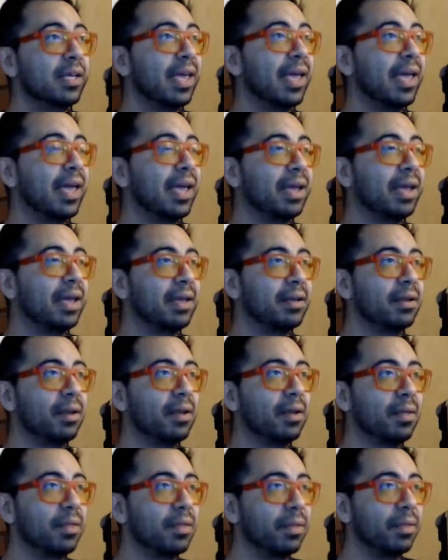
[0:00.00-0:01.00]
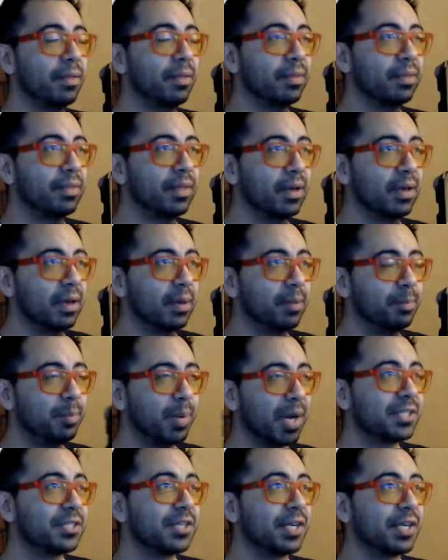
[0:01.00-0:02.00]
And the
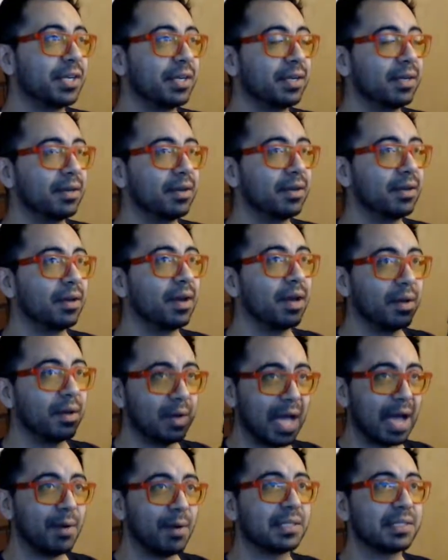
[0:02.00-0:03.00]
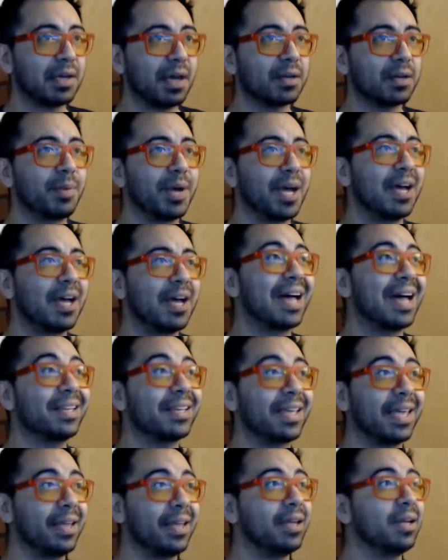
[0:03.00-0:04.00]
budget, how I talked about
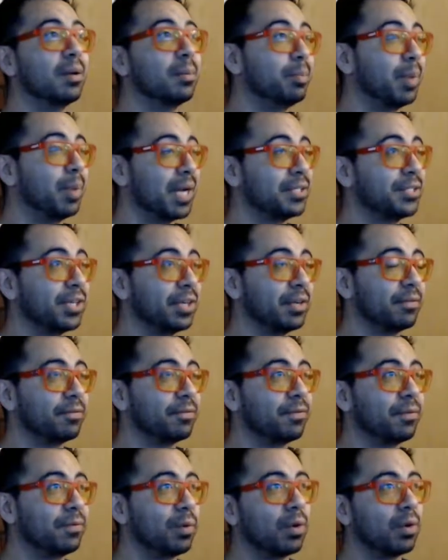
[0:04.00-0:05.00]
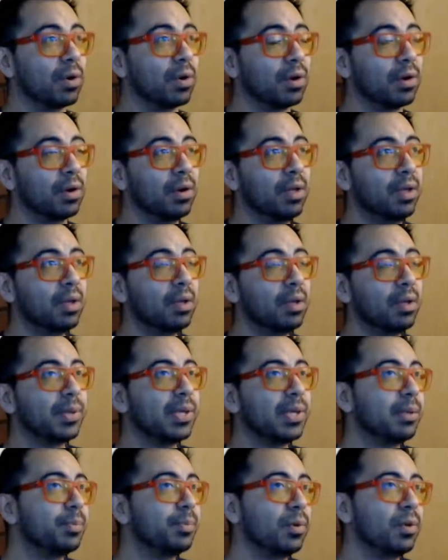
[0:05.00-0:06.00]
allocating a budget for
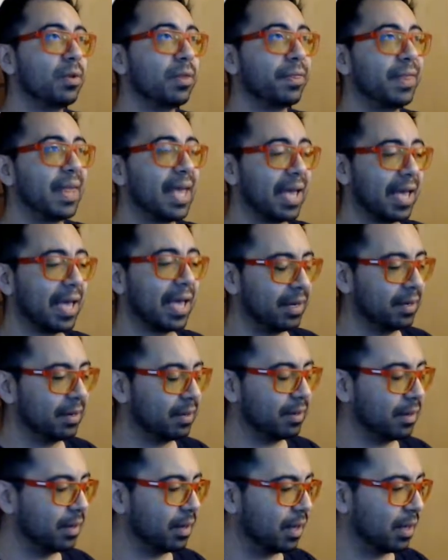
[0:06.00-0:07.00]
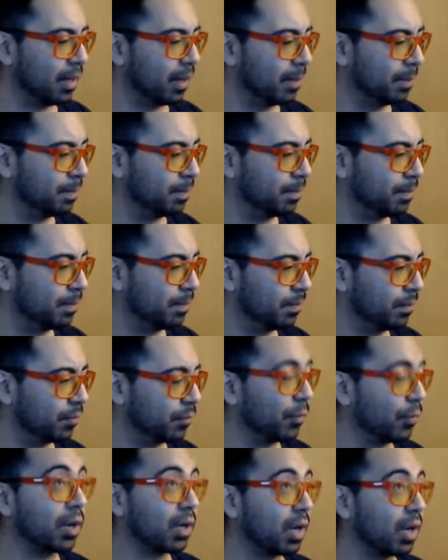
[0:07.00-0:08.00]
people that,
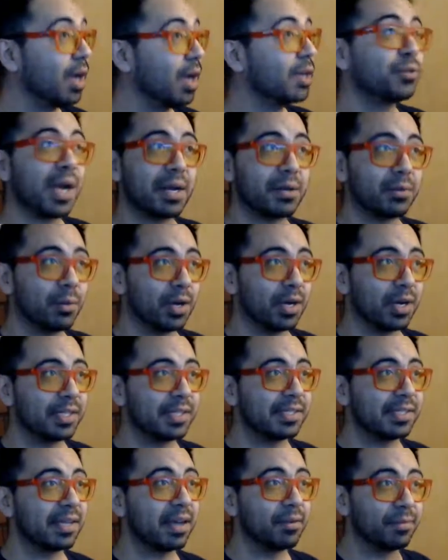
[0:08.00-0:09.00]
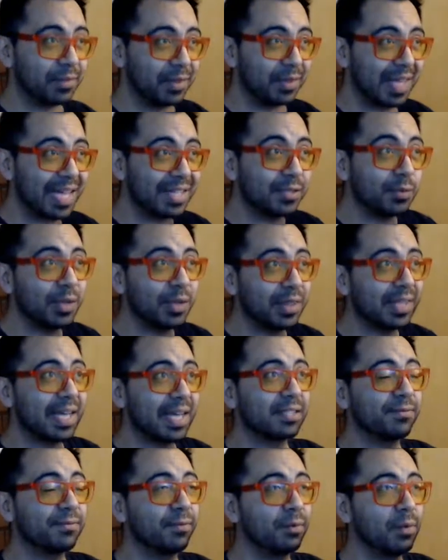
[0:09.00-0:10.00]
for contract work and stuff, that's what
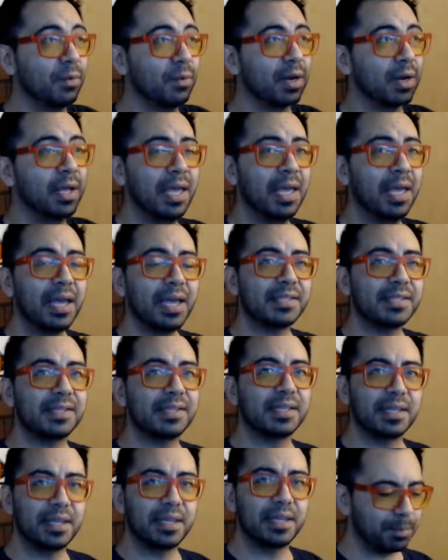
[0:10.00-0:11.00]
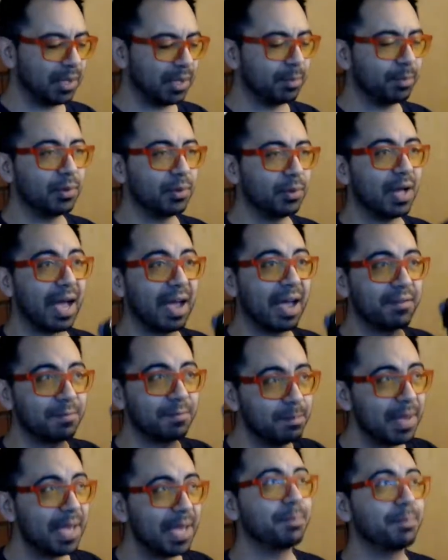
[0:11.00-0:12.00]
that's for. It's to get people. I've
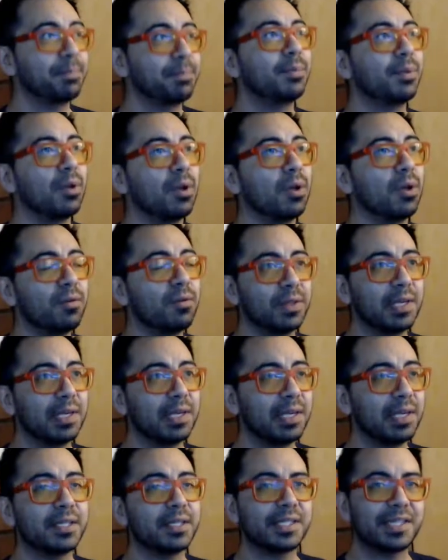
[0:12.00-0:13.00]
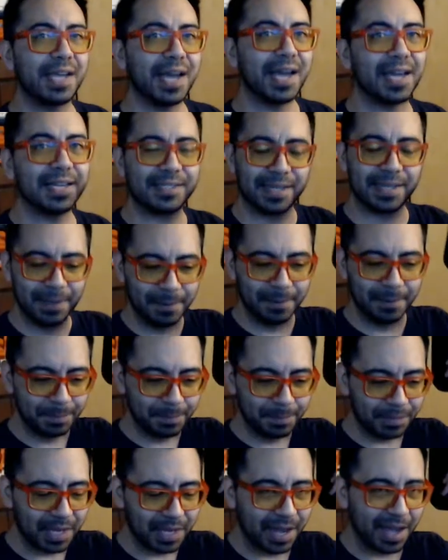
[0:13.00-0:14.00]
met people over the years. Guys,
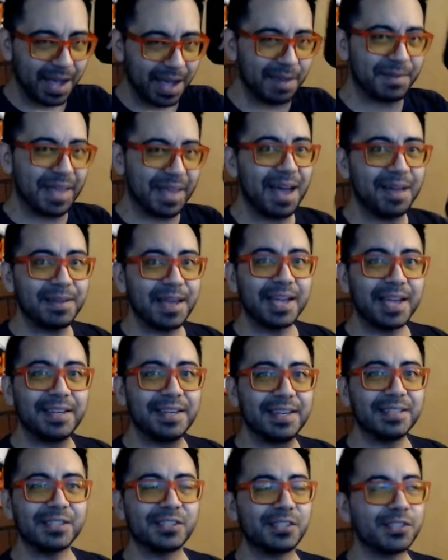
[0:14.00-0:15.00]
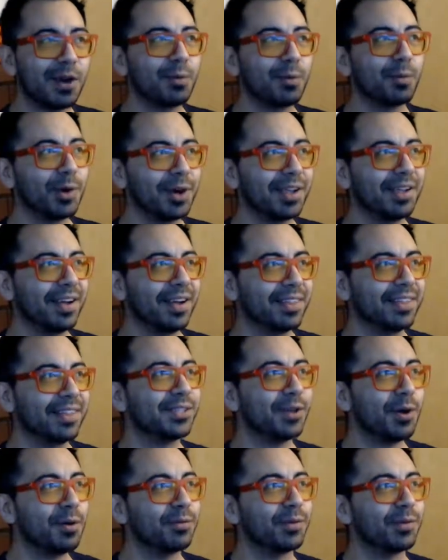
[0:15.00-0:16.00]
I didn't start working on
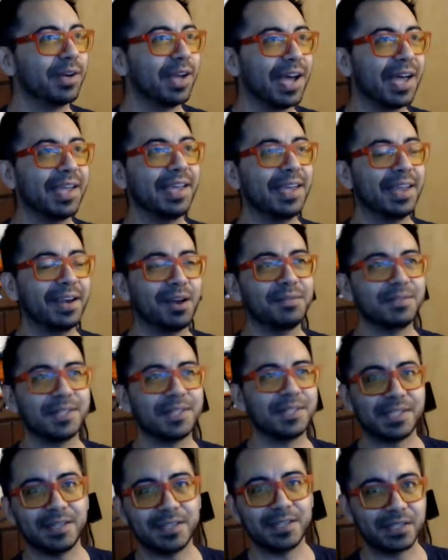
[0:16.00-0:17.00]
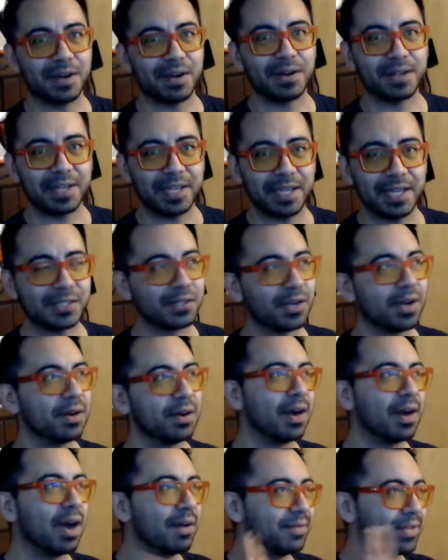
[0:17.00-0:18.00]
this overnight and all of a sudden start a
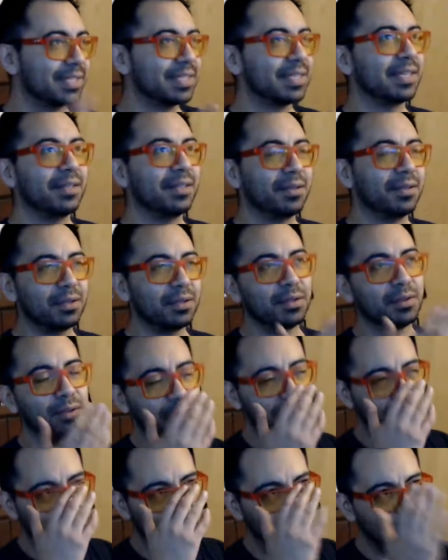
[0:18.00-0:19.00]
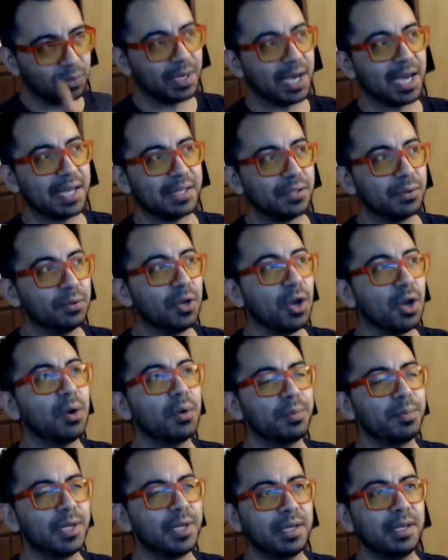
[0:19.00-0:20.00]
Kickstarter. Obviously, you guys who know
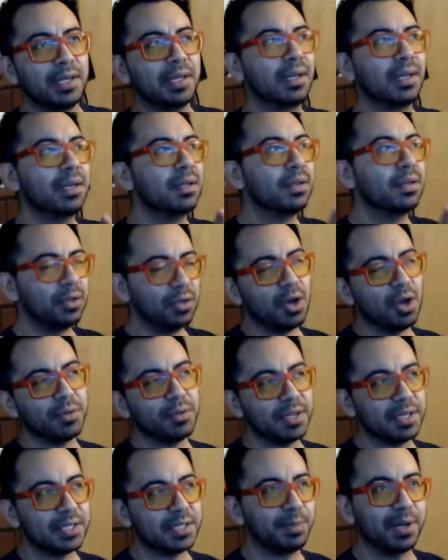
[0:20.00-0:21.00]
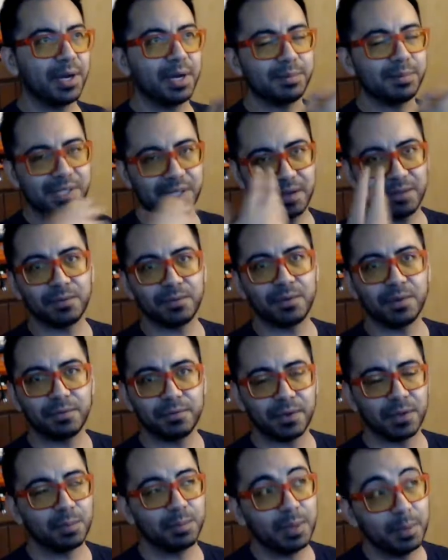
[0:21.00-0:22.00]
me know this, but I'm saying
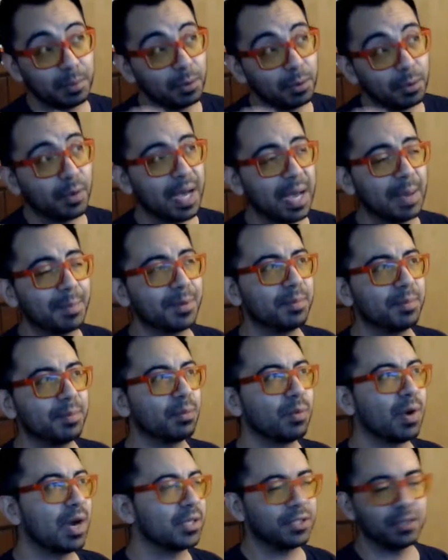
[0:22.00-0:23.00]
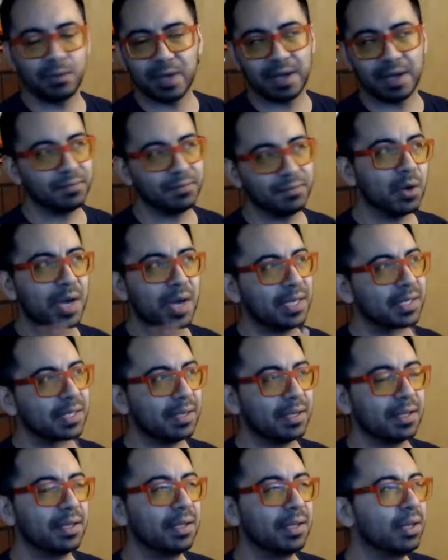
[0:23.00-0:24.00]
for the people who happen to be watching who have no
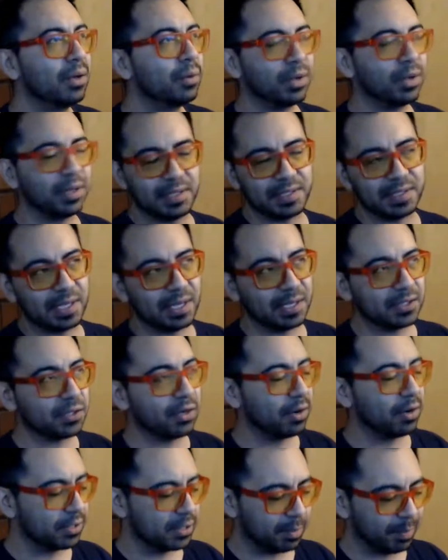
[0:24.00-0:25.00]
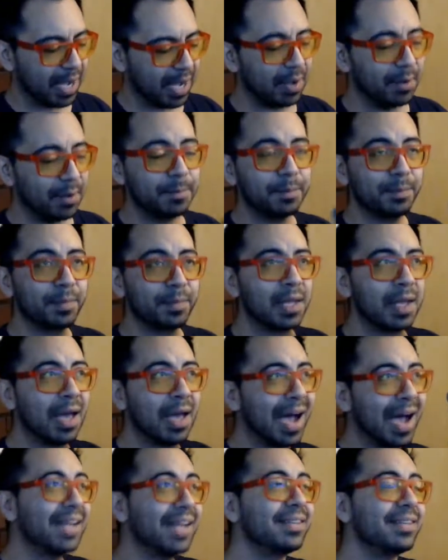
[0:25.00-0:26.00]
idea what this Kickstarter is about,
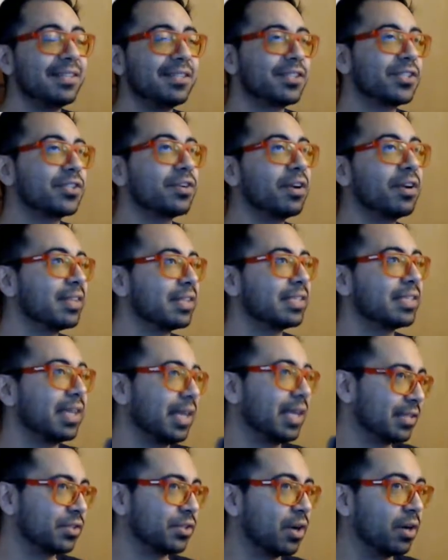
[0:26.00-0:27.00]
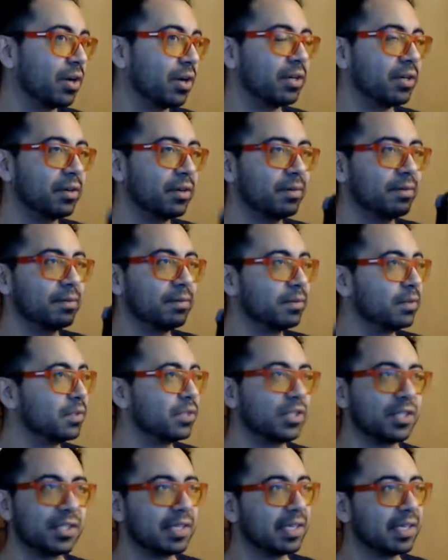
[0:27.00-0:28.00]
I didn't start this Kickstarter
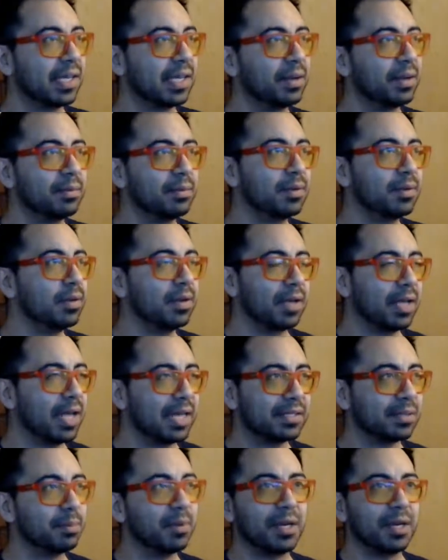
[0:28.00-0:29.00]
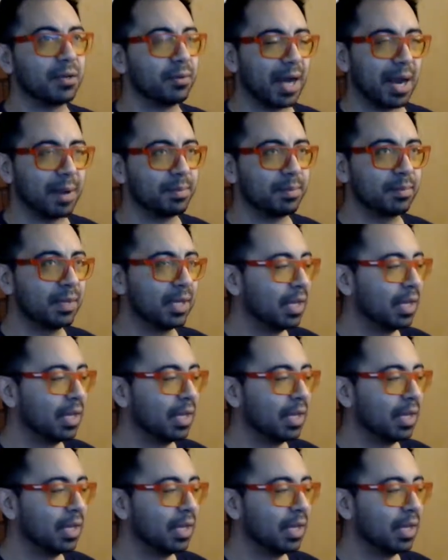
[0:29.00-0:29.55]
just to get as a money grab.